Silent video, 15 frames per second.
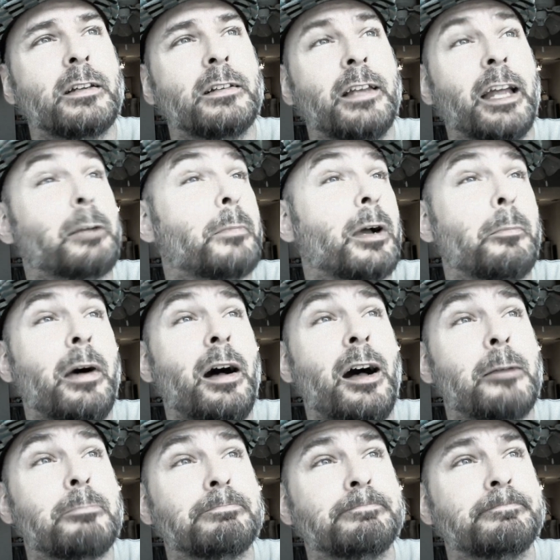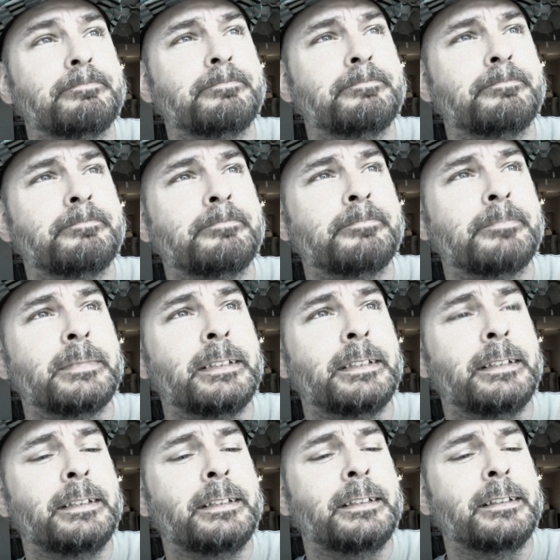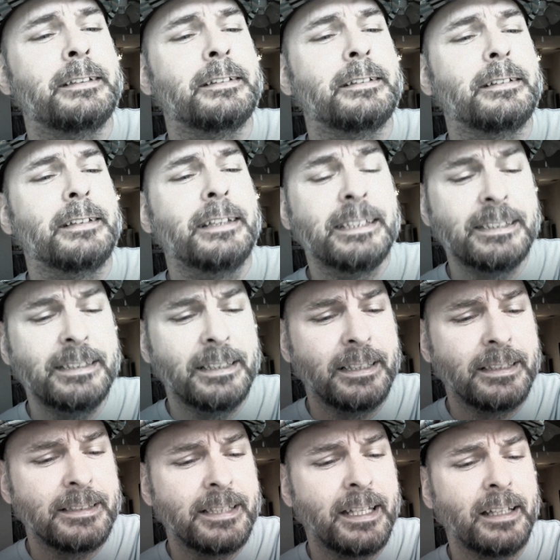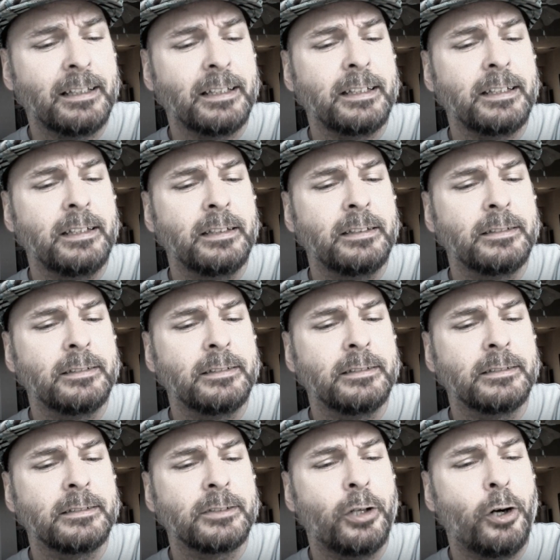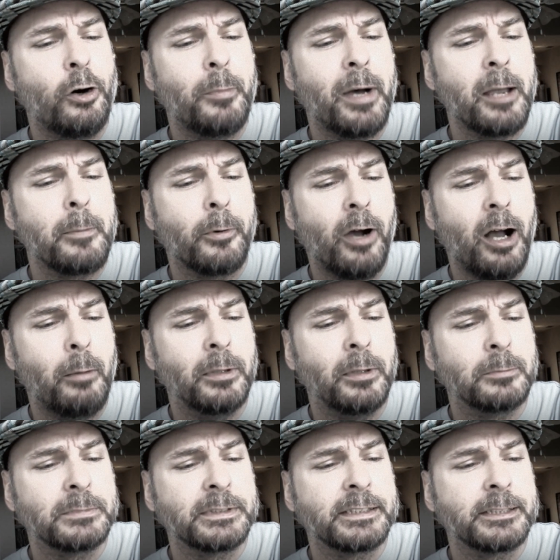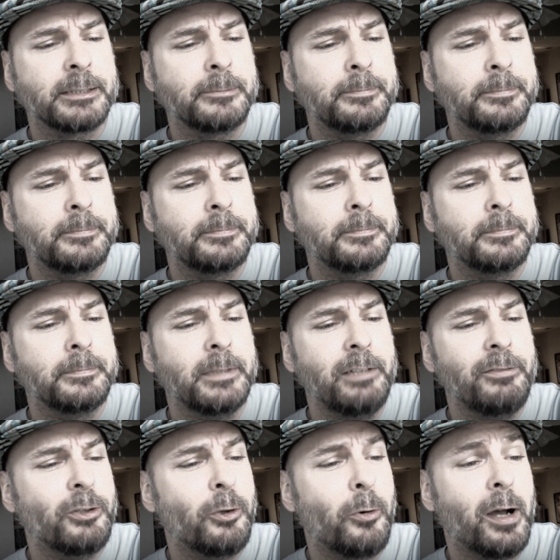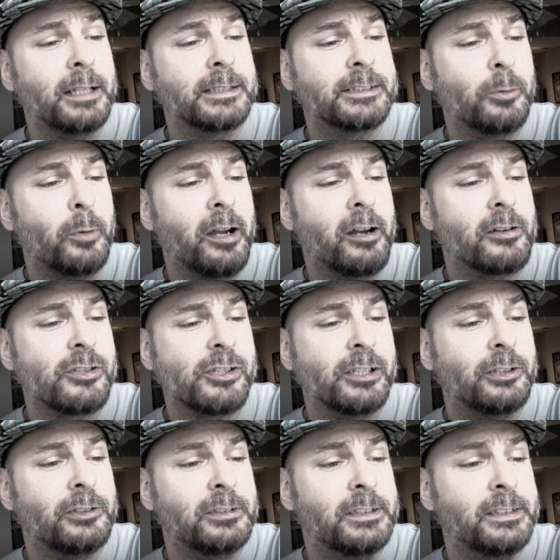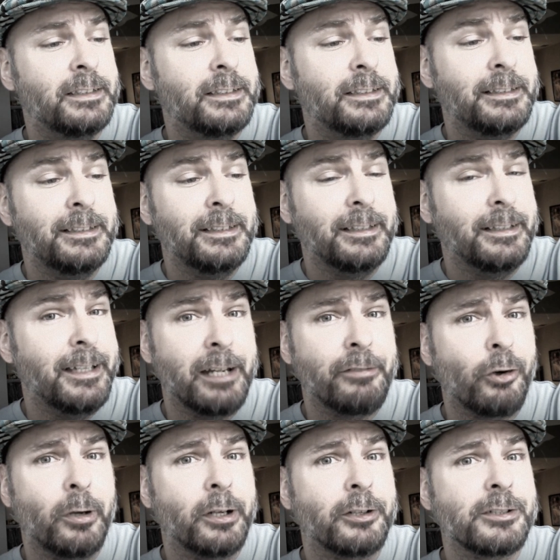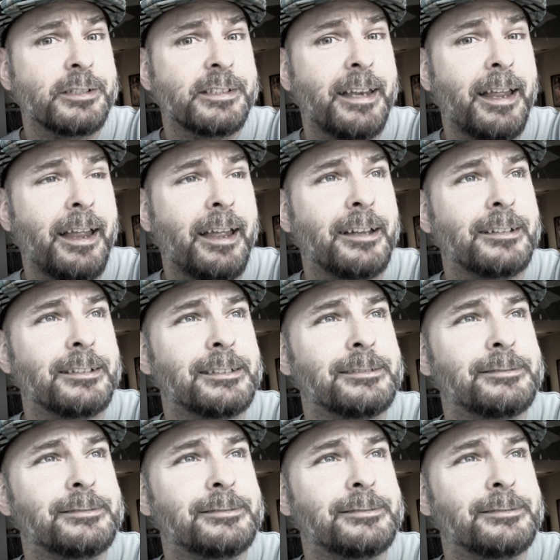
Like my mom, listening intently to all my problems, even though I swear she'll never understand.